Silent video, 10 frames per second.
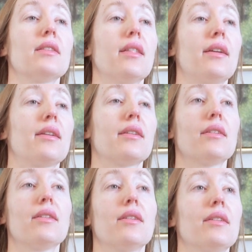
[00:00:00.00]
on
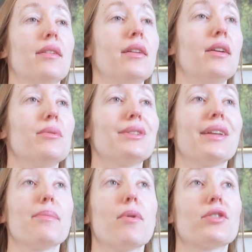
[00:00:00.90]

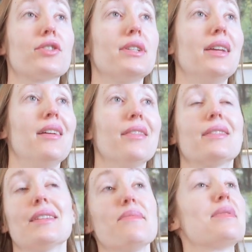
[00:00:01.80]
March
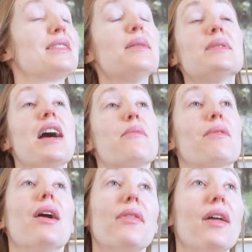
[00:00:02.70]
10th, sometime
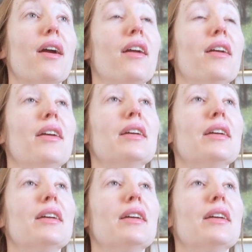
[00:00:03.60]
around there.